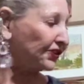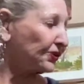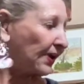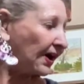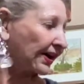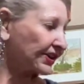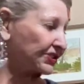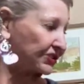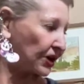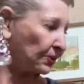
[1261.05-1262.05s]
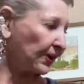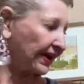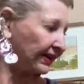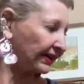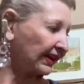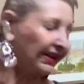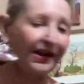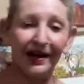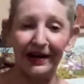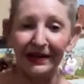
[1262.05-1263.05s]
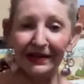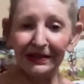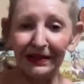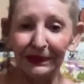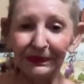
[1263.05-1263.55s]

you are so inclined.